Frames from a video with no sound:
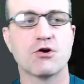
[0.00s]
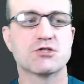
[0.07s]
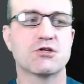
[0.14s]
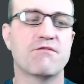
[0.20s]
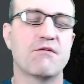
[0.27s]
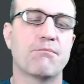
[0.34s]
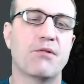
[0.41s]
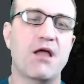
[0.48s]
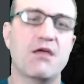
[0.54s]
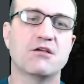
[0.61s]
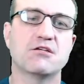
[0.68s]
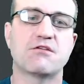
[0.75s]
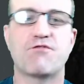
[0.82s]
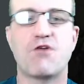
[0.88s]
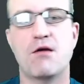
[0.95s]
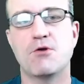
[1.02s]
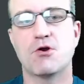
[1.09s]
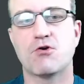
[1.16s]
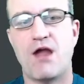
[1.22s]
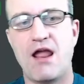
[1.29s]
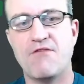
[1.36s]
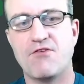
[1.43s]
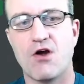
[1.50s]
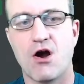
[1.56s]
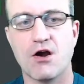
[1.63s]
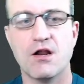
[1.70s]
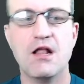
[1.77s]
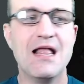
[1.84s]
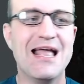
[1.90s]
So if you play this from your
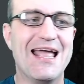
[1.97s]
graveyard,